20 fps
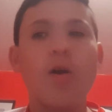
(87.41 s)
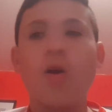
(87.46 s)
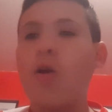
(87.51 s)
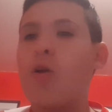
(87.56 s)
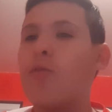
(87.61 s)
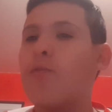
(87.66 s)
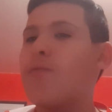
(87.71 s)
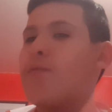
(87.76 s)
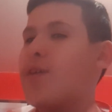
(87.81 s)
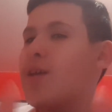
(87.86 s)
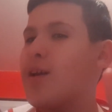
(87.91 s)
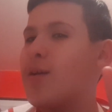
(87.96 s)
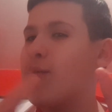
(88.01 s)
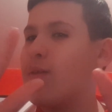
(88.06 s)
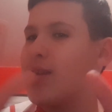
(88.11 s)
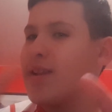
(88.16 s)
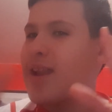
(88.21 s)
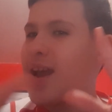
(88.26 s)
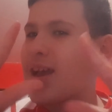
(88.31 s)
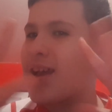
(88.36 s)
Hopefully
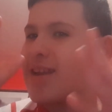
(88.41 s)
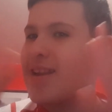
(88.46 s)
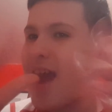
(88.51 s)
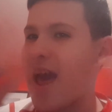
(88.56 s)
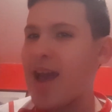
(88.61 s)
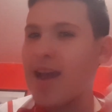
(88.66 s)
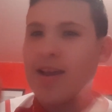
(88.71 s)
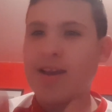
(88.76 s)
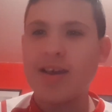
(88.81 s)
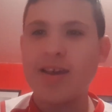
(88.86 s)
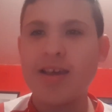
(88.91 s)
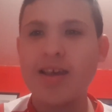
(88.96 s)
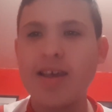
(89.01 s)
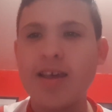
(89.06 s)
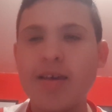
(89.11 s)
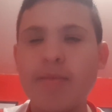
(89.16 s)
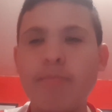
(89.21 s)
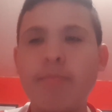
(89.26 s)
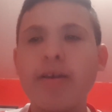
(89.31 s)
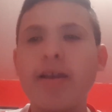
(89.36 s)
with neck and neck.
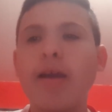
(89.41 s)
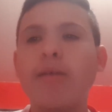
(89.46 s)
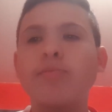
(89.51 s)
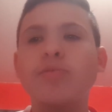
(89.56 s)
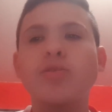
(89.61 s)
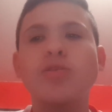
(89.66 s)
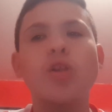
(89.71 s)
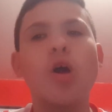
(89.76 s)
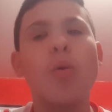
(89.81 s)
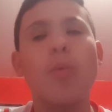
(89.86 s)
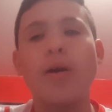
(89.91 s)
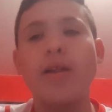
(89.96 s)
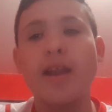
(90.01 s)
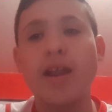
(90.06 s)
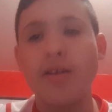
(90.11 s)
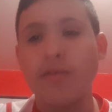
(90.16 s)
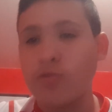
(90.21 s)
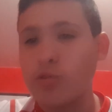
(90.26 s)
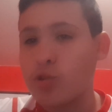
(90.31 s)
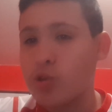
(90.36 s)
Big M's nowhere
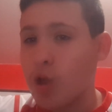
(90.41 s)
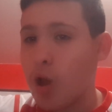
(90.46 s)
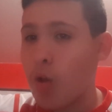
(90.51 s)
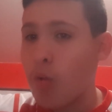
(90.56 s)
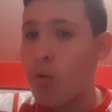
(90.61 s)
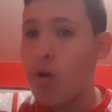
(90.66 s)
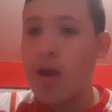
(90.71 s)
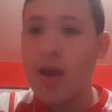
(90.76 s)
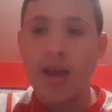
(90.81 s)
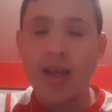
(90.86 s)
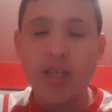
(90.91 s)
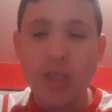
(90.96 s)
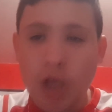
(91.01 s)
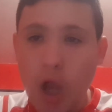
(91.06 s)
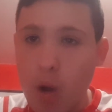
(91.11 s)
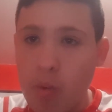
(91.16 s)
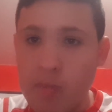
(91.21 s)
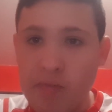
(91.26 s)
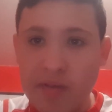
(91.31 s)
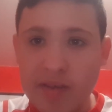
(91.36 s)
near us though. He's
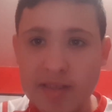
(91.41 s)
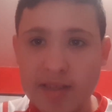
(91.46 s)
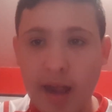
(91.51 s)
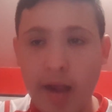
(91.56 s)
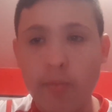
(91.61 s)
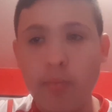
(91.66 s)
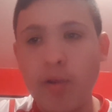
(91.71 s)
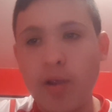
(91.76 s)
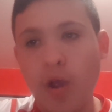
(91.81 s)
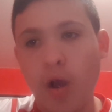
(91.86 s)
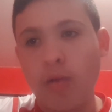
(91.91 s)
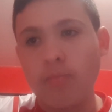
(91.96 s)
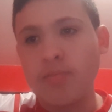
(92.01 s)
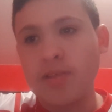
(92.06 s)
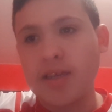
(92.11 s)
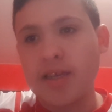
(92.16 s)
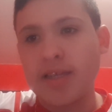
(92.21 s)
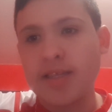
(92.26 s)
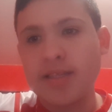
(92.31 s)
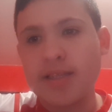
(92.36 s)
going with his dad. We got him
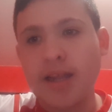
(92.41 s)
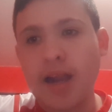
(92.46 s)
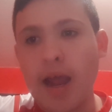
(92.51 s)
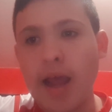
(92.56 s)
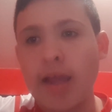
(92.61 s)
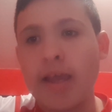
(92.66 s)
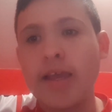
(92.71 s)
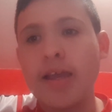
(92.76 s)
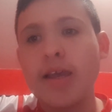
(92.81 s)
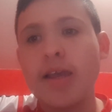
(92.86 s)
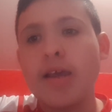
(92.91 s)
tickets today.